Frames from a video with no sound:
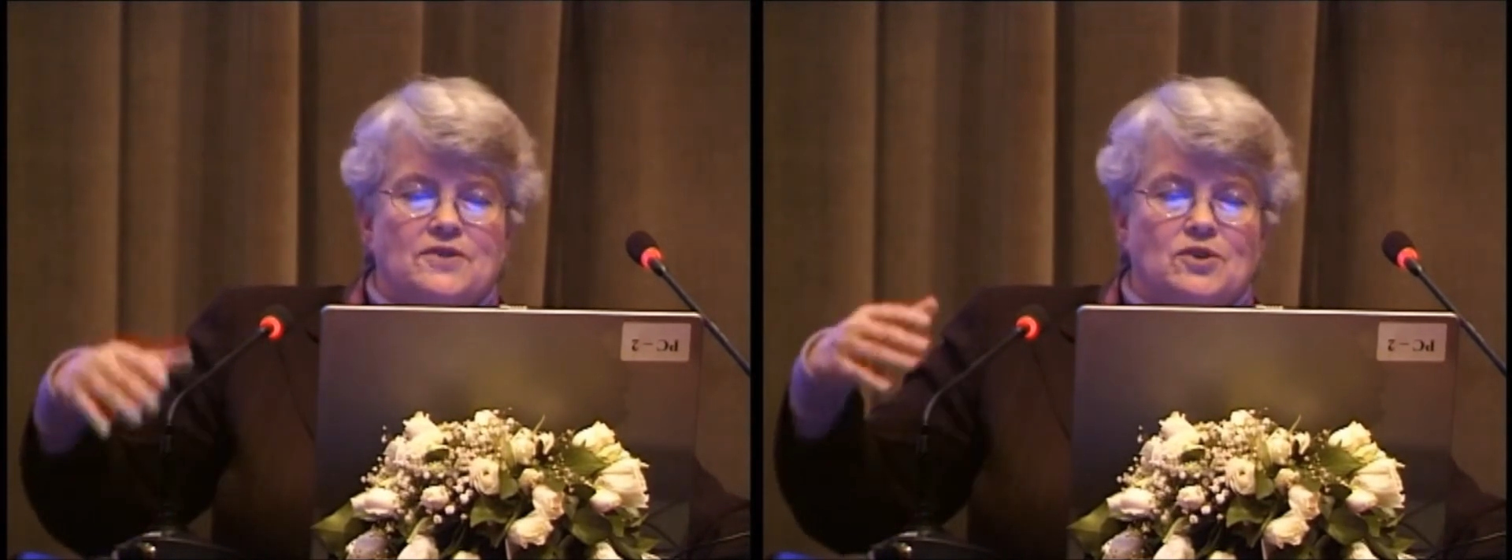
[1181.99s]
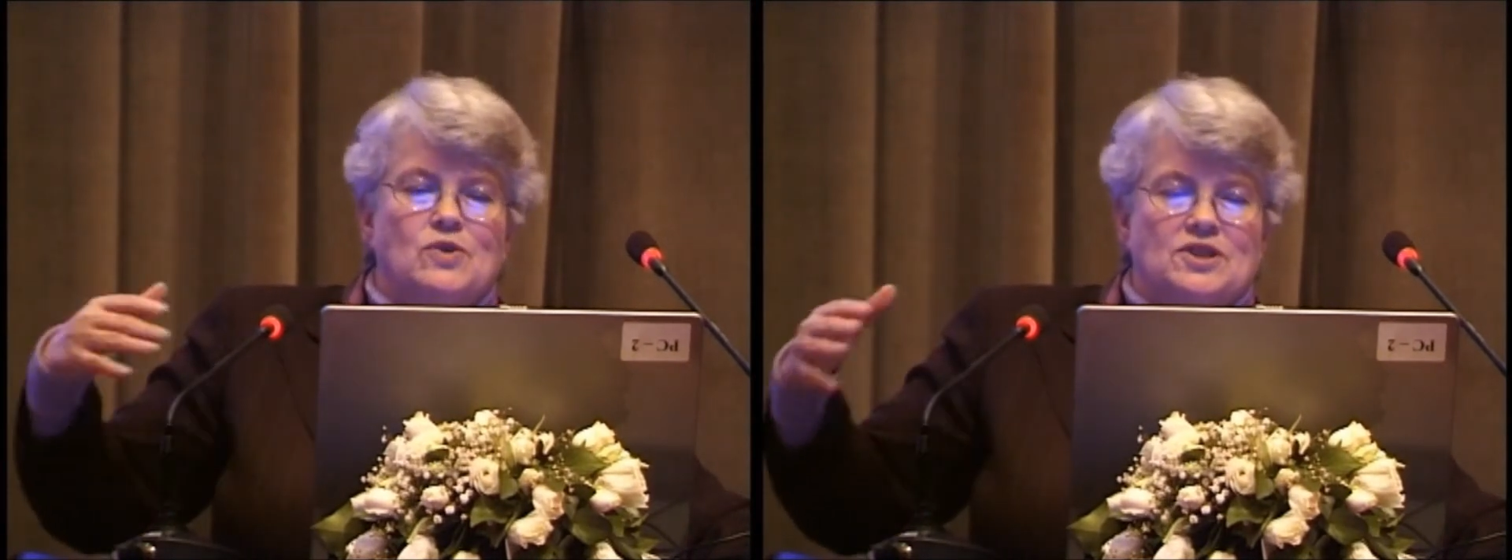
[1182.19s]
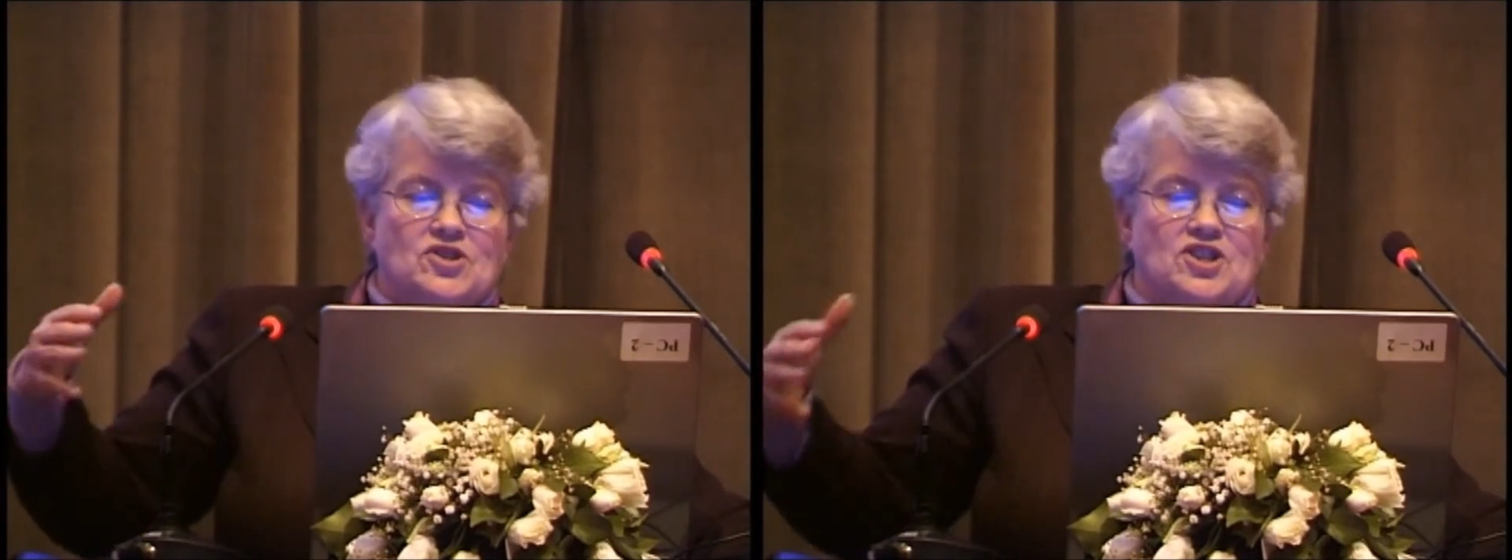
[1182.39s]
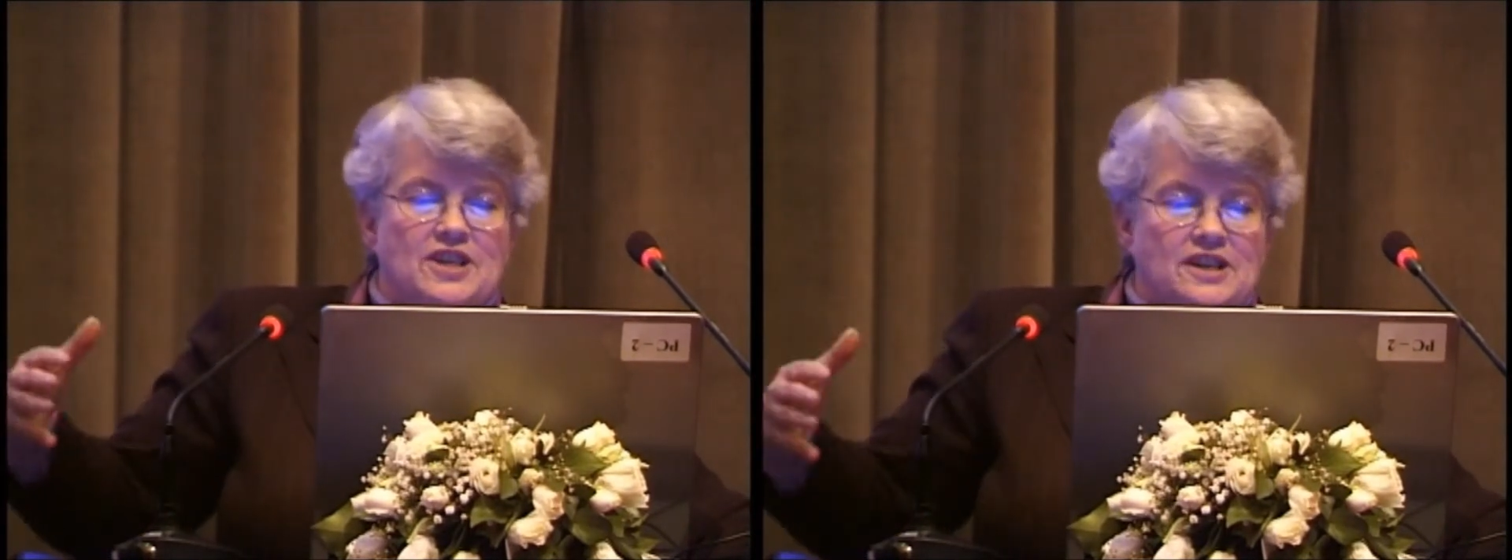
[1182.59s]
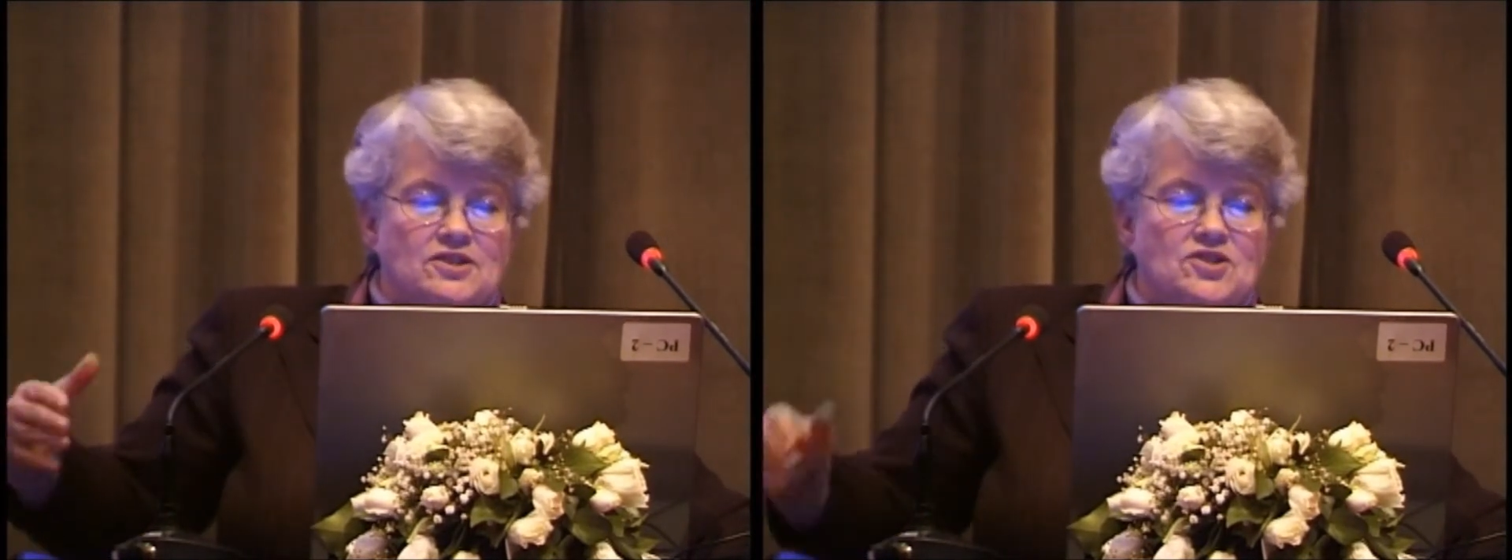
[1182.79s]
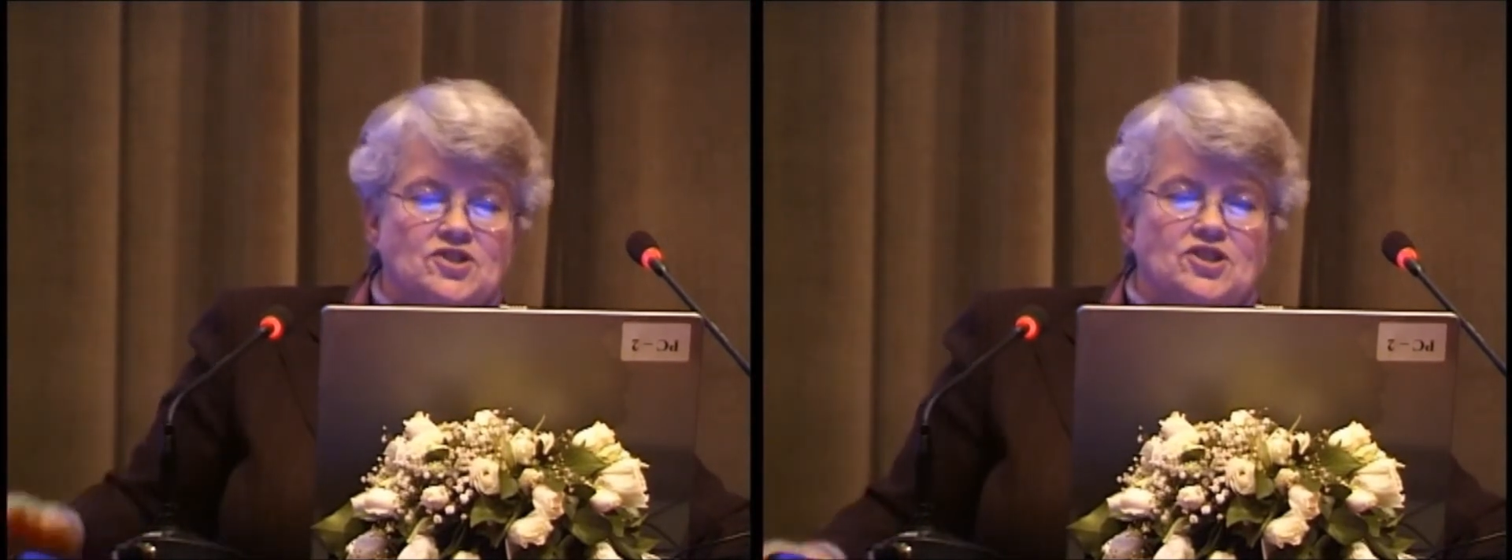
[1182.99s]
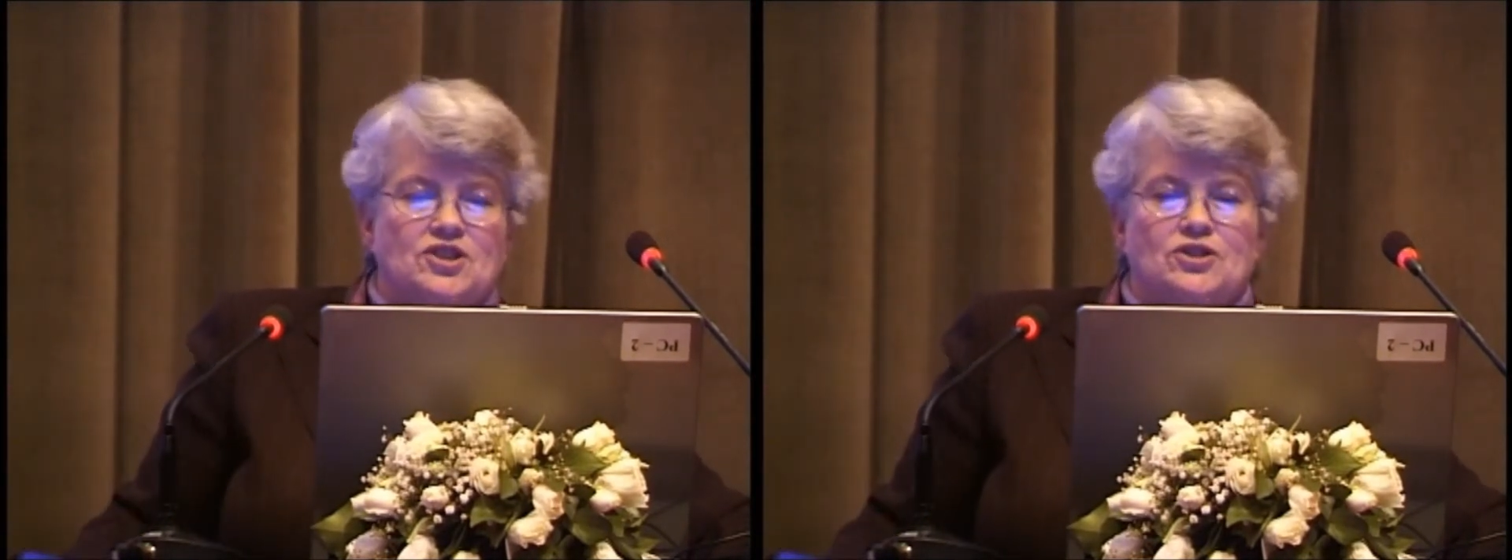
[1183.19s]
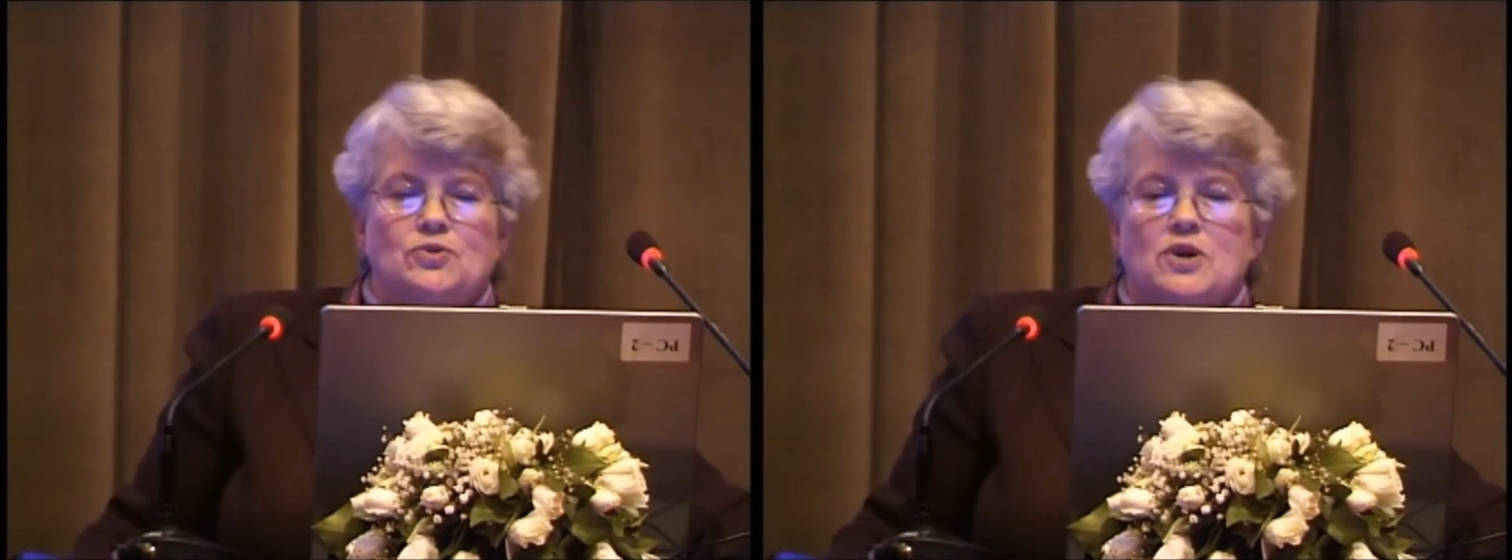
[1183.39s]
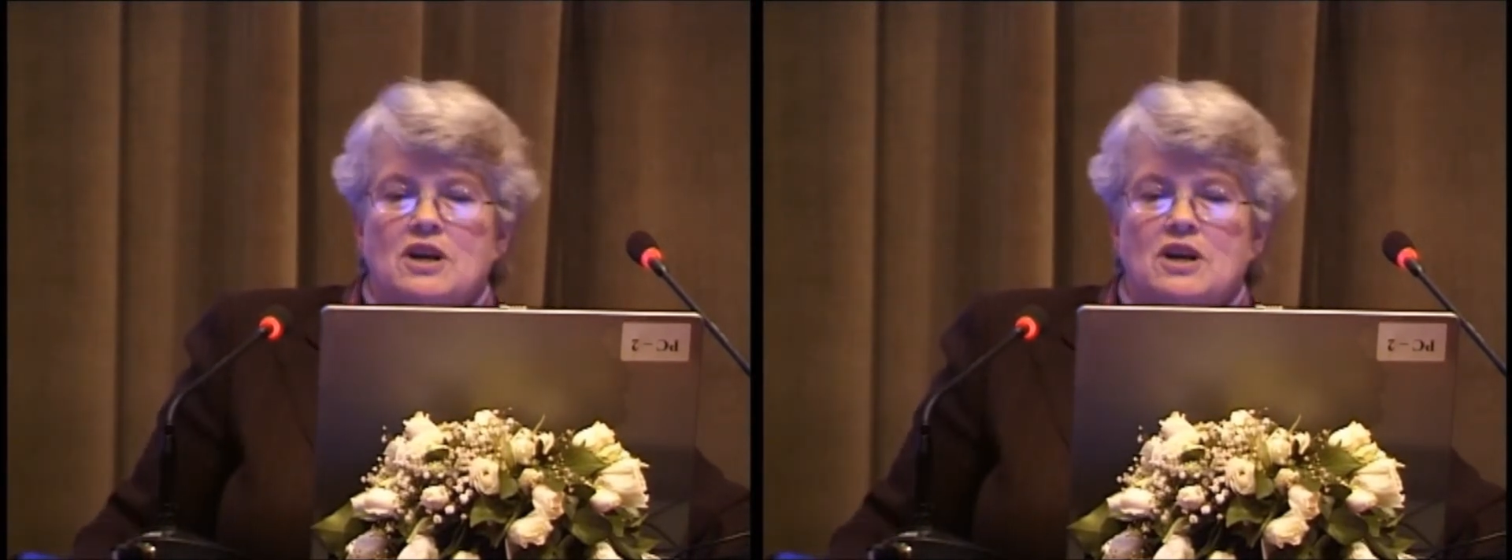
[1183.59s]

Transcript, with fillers: the questionnaires to,